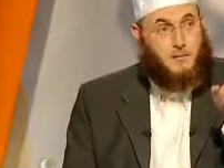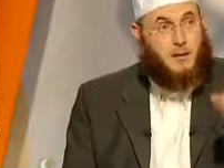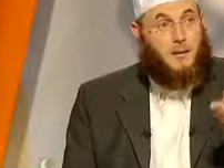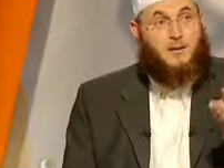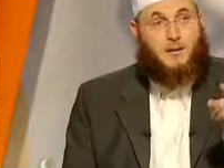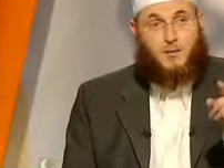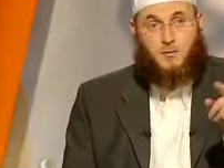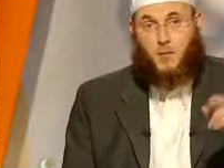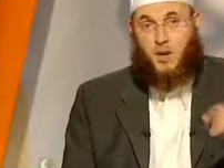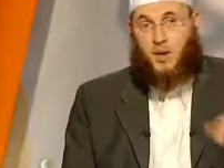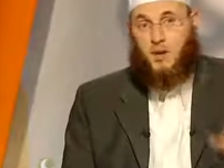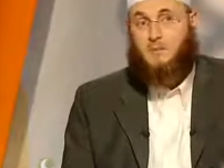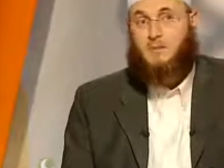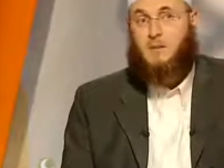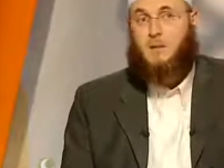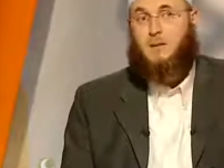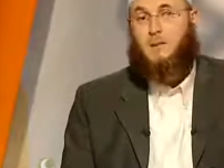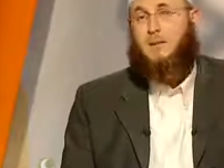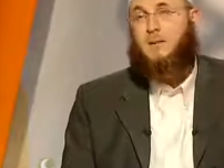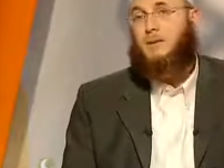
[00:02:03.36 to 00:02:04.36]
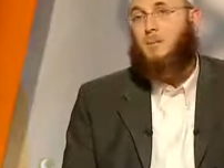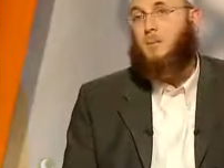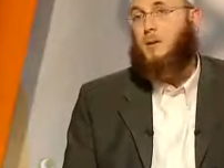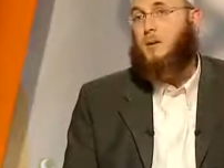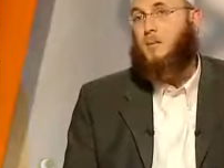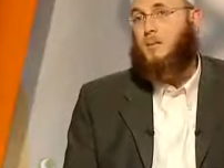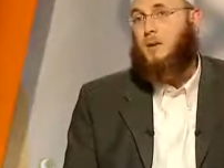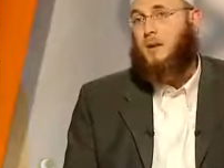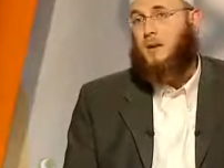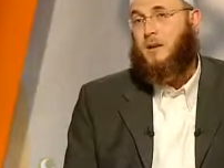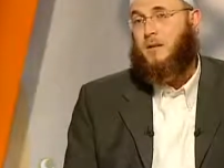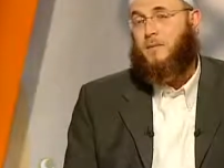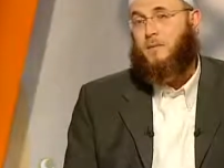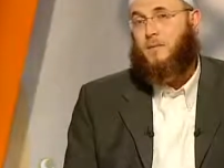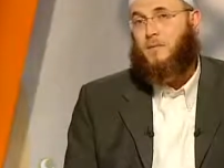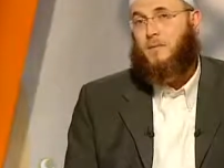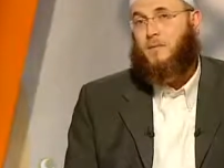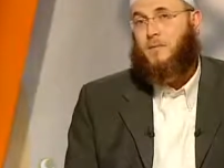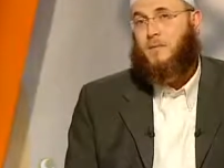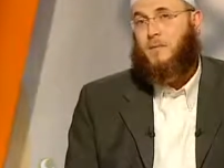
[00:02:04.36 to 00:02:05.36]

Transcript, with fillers: His Prophet Muhammad, peace be upon him,